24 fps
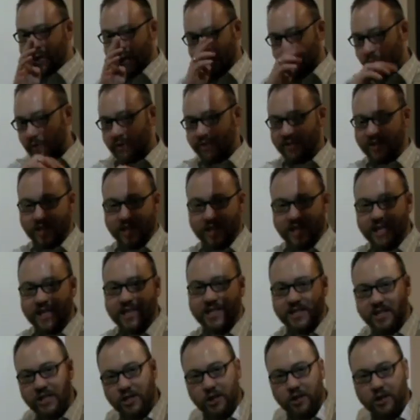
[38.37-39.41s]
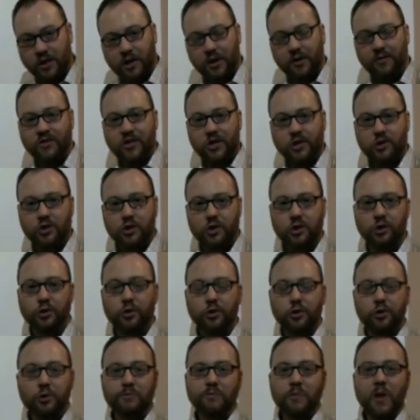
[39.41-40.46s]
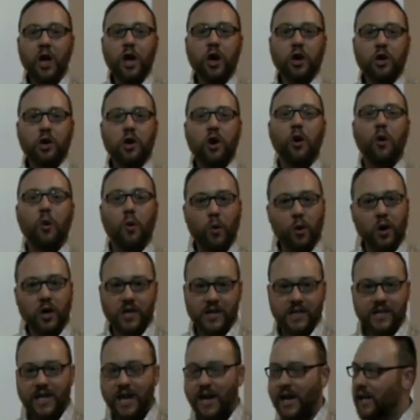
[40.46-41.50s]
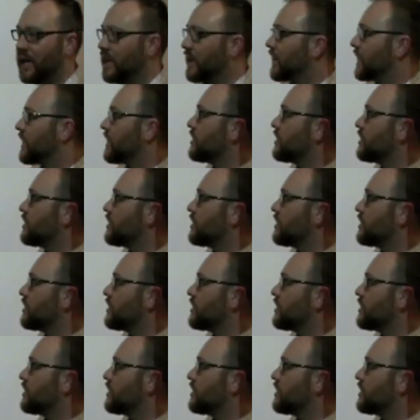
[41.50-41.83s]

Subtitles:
start with the easier of the two, coordinating